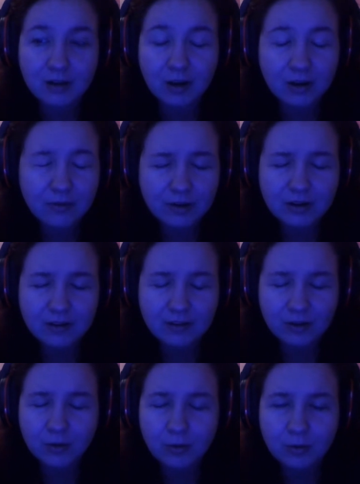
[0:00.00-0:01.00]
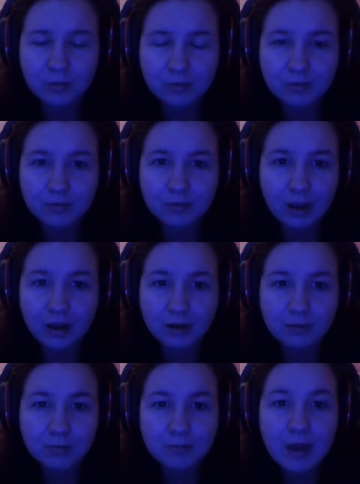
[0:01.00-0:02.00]
Every single
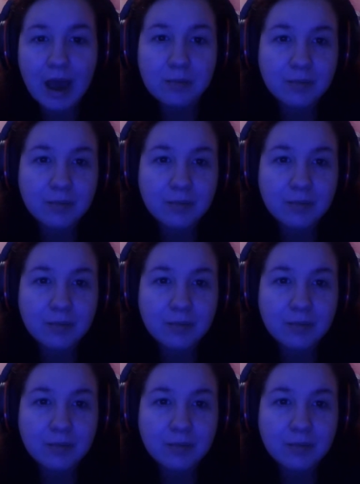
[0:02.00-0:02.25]
map,